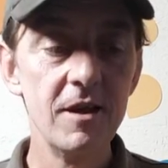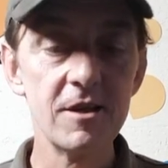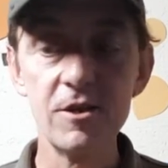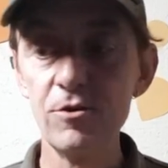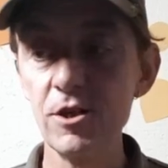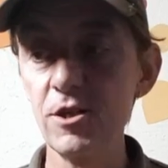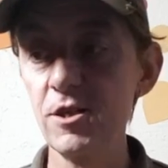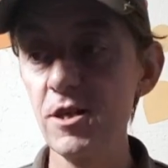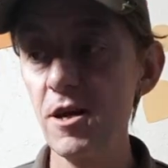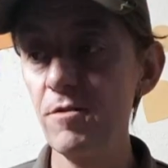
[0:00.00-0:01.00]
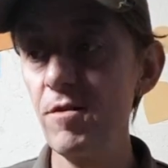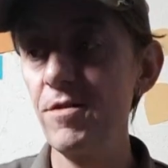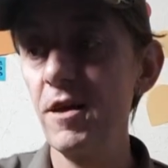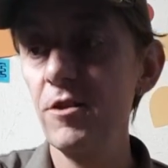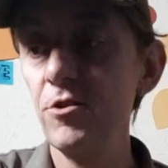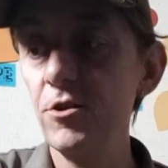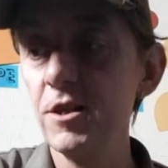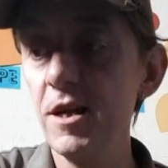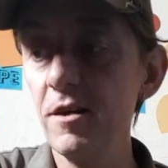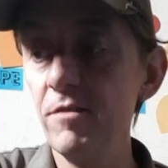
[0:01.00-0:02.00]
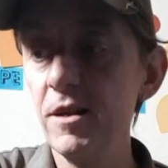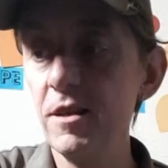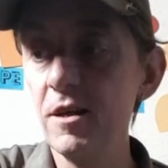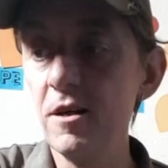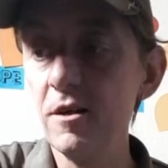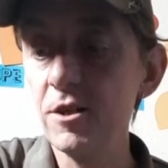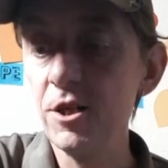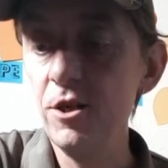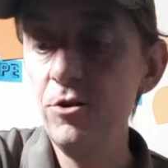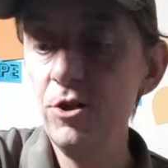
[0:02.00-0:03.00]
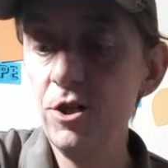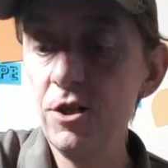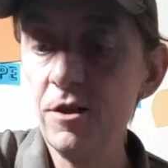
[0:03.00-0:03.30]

Yeah, so just run that through to get rid of the cartouche.